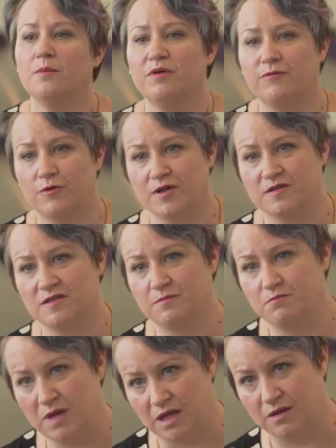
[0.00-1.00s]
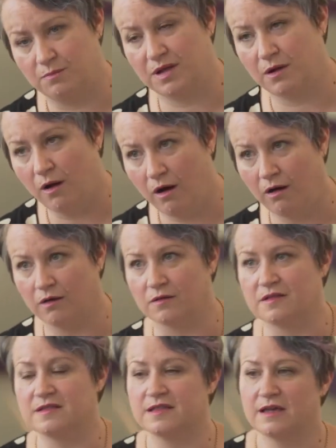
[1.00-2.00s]
before you submit,
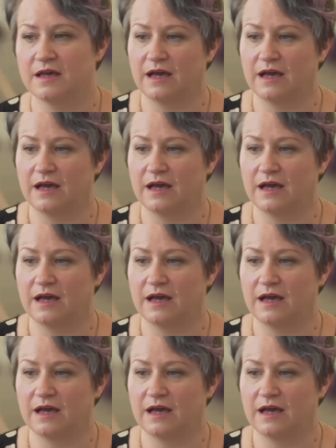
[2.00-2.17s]
because